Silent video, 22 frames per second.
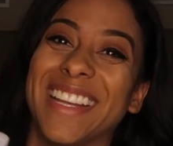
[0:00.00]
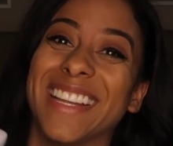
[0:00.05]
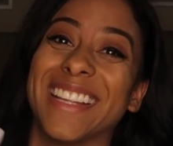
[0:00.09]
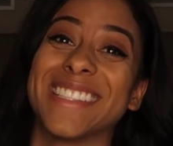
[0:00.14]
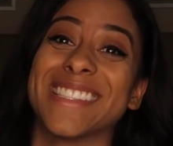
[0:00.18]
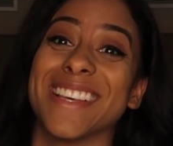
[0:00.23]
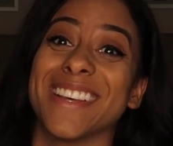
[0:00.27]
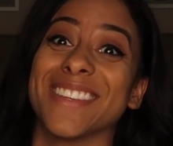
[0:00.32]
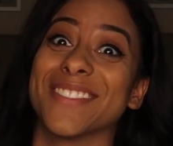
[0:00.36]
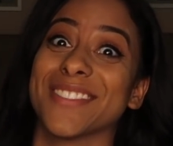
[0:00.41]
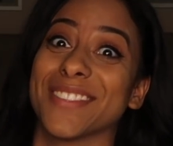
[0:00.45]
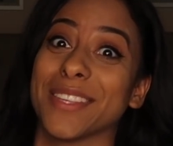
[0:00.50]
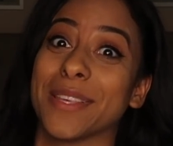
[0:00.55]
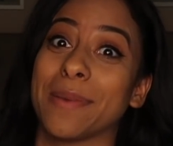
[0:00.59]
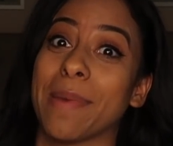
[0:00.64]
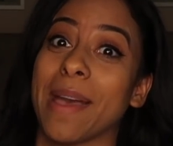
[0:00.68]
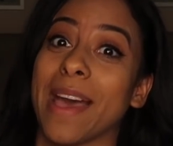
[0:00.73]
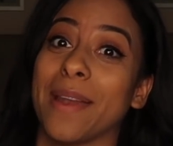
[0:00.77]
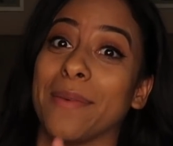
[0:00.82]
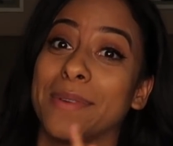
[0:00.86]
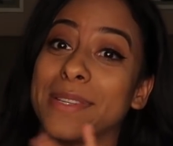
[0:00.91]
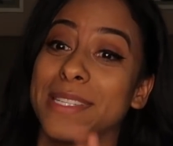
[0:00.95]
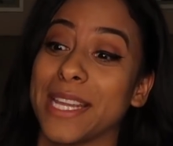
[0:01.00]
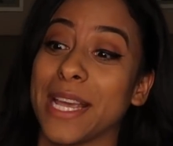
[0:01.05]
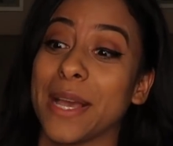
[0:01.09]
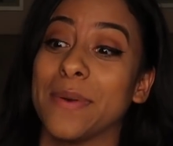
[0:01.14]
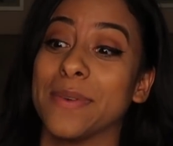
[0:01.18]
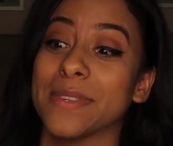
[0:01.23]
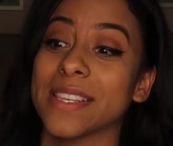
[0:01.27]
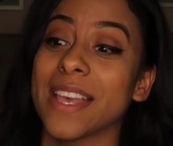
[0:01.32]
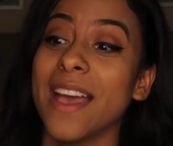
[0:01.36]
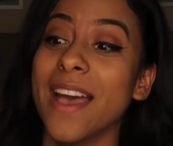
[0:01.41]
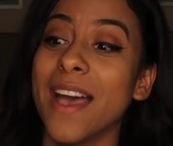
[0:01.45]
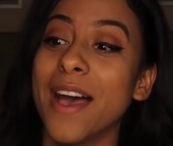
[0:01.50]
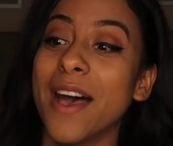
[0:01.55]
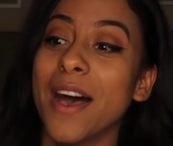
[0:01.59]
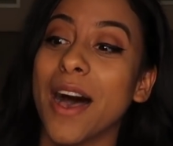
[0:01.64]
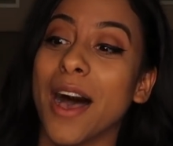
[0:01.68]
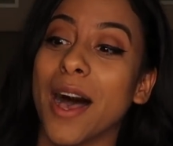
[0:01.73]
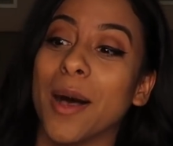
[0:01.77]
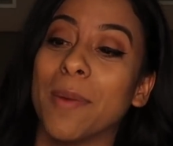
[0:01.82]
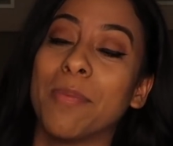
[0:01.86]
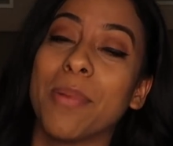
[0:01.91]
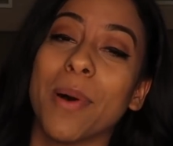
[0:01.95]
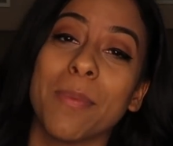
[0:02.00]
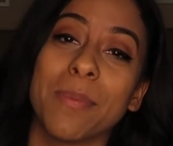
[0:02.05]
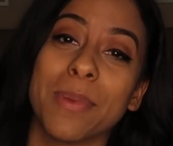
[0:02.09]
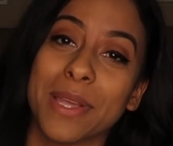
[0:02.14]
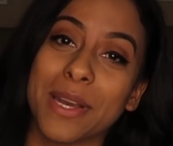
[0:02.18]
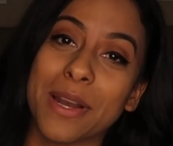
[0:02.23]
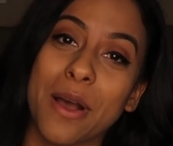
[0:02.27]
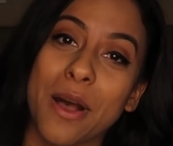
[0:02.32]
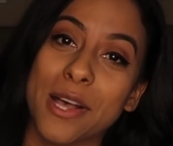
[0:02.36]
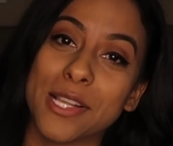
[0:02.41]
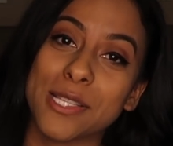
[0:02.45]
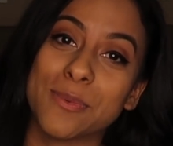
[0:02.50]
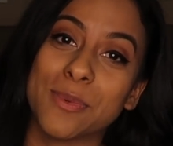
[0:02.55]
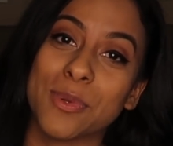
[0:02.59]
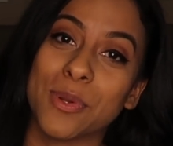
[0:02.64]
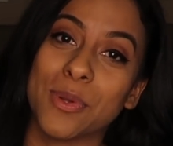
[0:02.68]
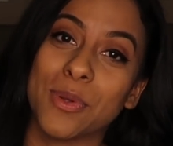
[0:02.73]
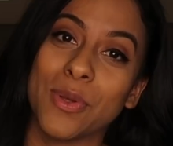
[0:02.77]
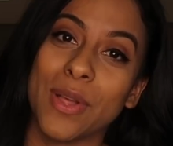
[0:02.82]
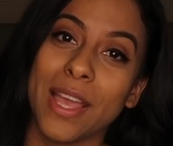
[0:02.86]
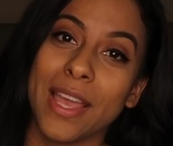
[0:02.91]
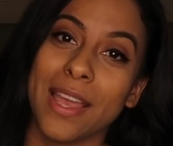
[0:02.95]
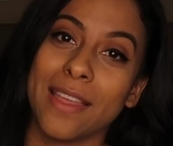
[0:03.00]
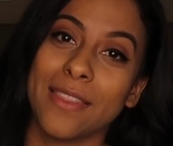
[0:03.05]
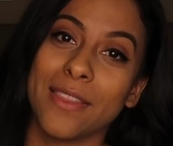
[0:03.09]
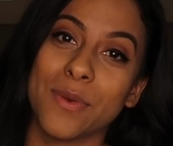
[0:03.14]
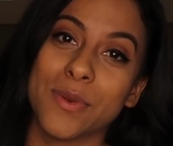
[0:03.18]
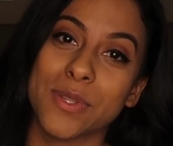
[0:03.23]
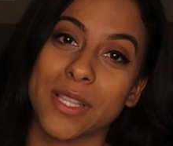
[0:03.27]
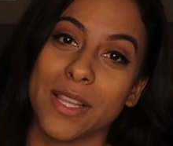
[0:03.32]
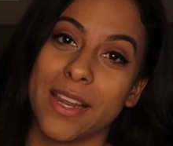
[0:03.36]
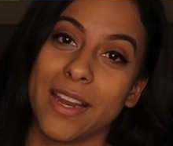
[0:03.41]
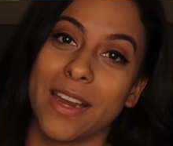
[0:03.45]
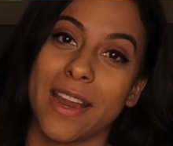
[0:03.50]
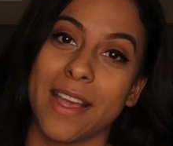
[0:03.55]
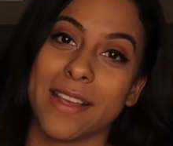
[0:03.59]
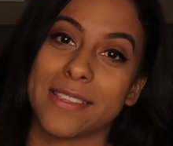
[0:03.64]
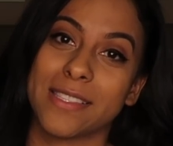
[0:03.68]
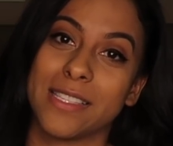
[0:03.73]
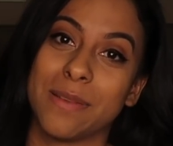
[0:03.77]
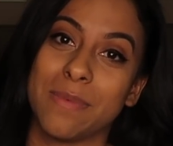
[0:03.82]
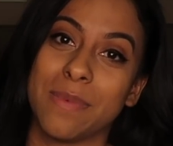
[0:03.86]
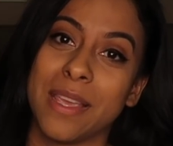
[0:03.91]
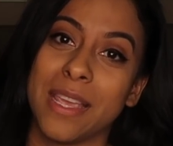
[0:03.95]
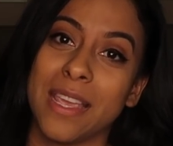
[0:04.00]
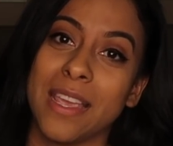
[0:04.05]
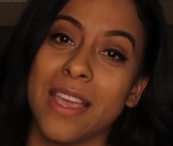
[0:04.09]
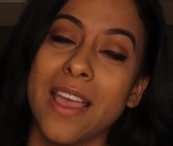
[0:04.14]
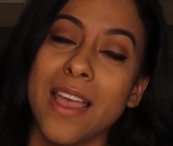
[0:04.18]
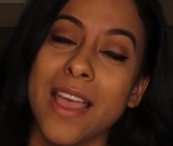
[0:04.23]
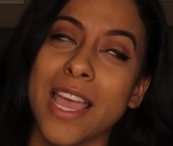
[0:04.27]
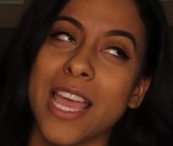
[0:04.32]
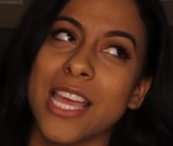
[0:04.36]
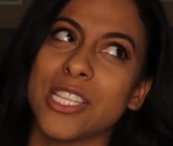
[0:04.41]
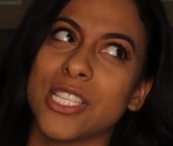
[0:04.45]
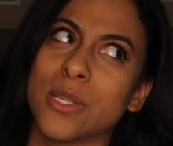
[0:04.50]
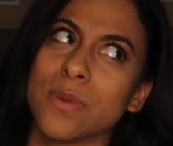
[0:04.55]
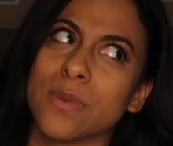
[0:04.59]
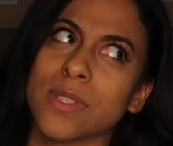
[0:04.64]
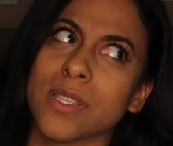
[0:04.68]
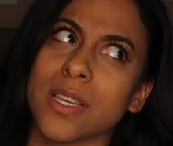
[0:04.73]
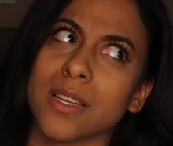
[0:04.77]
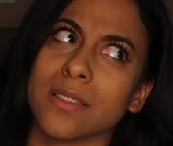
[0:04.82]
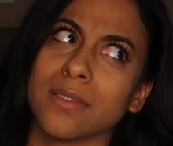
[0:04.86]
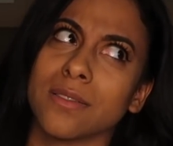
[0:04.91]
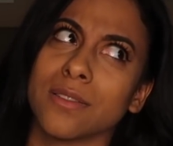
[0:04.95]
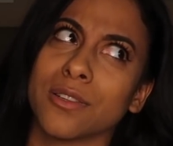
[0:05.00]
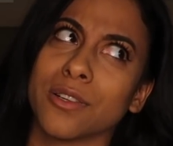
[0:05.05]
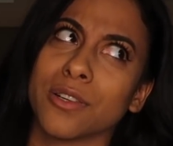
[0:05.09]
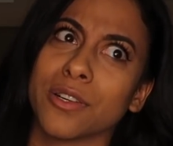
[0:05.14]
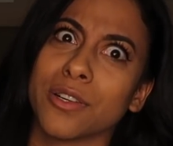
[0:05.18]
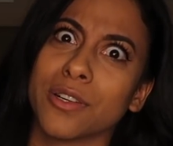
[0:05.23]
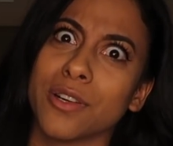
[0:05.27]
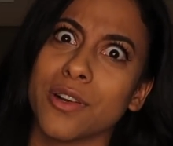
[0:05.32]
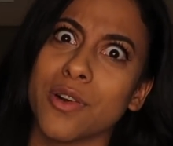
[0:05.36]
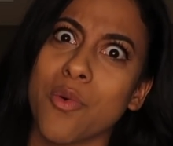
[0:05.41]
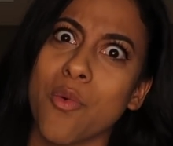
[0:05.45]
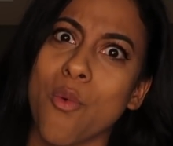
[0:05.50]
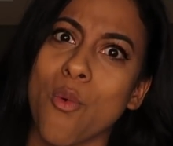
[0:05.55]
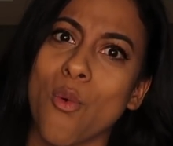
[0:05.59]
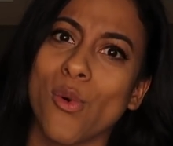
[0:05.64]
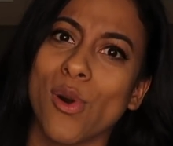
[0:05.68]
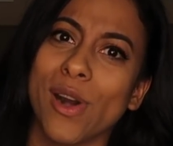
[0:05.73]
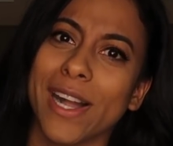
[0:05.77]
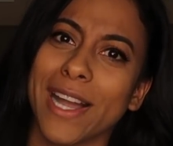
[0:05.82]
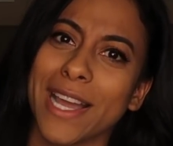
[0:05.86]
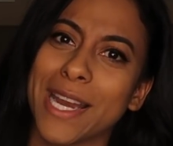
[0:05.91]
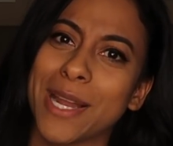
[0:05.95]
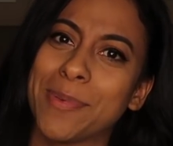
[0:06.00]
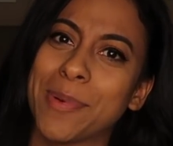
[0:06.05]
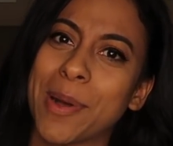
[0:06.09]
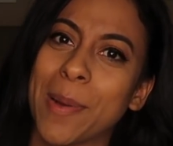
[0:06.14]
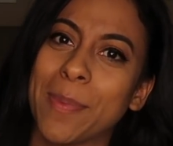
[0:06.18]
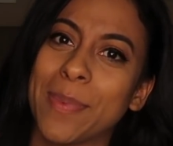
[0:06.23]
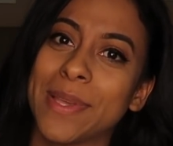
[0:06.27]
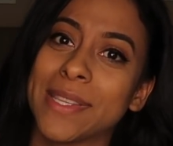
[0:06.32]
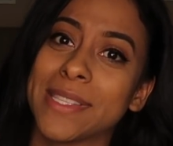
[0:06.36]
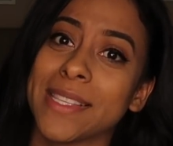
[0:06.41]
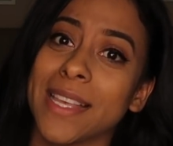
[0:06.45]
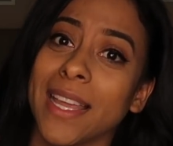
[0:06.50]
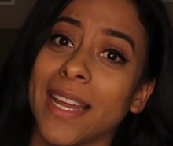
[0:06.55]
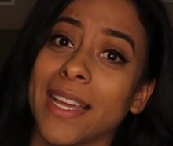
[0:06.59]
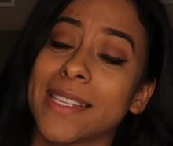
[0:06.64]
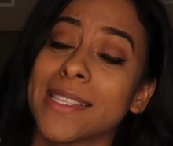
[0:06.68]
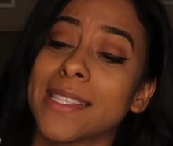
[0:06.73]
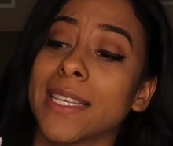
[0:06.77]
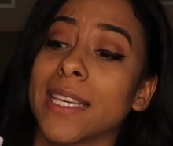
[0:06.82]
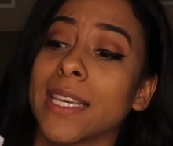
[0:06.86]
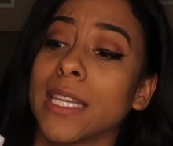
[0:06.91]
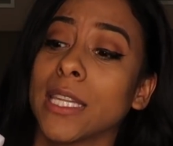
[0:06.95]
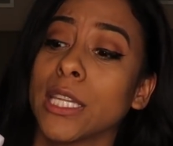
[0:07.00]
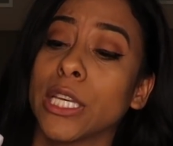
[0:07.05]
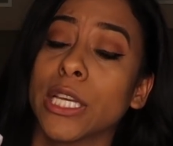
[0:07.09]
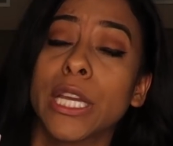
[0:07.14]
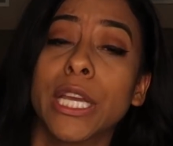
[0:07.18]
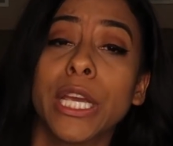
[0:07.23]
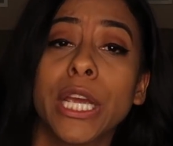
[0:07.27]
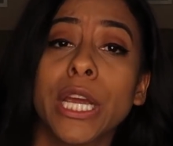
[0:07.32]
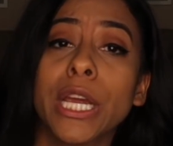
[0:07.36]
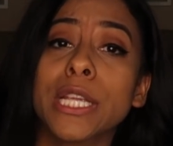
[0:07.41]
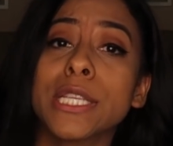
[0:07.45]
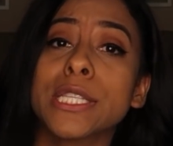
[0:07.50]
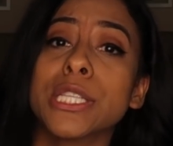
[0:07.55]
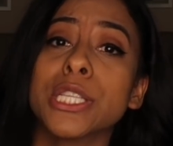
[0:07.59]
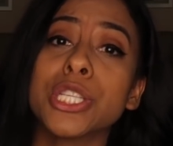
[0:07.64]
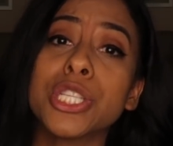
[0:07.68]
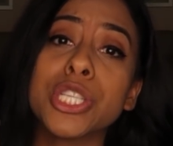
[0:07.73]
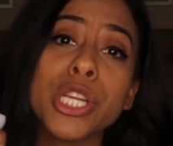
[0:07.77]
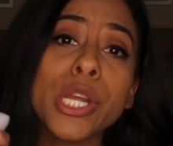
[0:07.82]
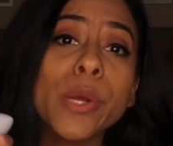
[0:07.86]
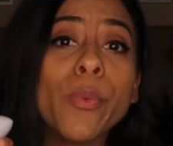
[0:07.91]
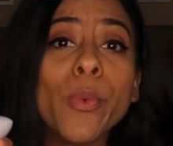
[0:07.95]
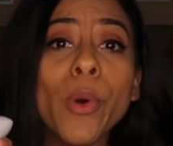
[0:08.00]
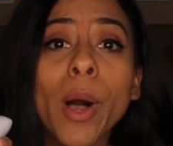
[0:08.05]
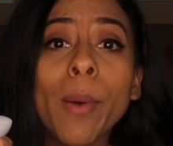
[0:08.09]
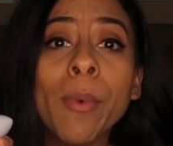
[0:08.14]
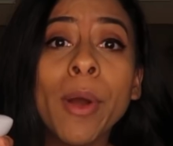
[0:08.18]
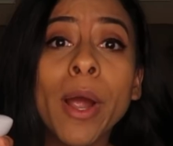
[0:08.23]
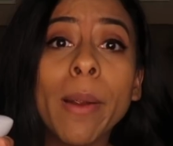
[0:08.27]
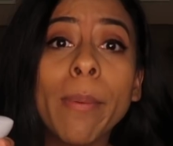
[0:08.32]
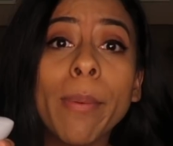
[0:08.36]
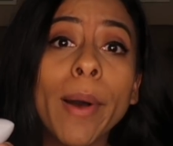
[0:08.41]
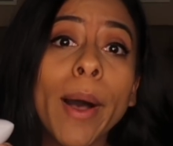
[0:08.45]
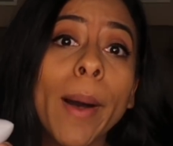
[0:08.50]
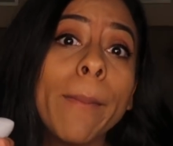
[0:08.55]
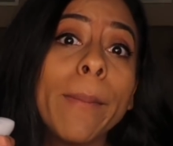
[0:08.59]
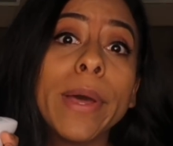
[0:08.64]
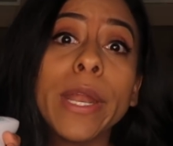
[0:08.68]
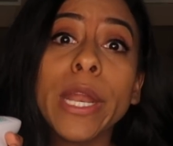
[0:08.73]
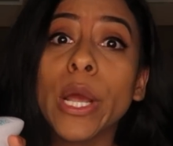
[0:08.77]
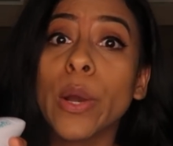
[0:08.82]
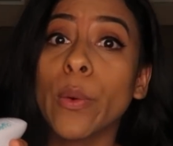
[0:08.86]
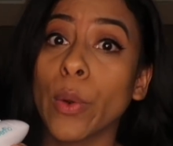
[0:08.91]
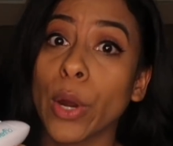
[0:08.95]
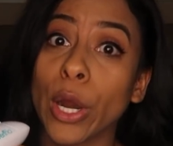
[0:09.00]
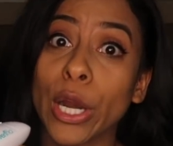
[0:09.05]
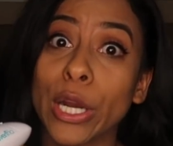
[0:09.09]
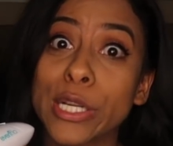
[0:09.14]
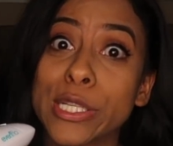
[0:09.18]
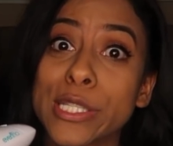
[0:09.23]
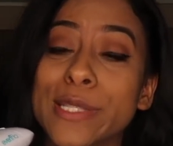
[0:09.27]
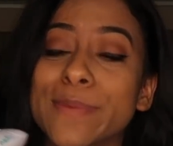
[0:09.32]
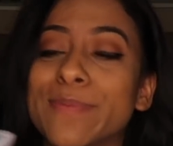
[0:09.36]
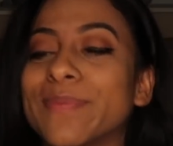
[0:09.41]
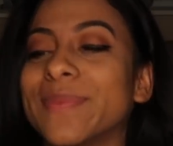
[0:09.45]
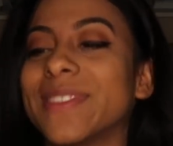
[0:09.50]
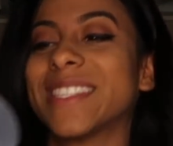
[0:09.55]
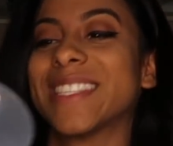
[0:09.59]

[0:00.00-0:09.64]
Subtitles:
It sounds really bad. One day I was pumping in a hospital, and there was a lady next to me, and she was like, girl, what kind of pump is that? I said, look here, it's a cheap Walmart pump, but it works.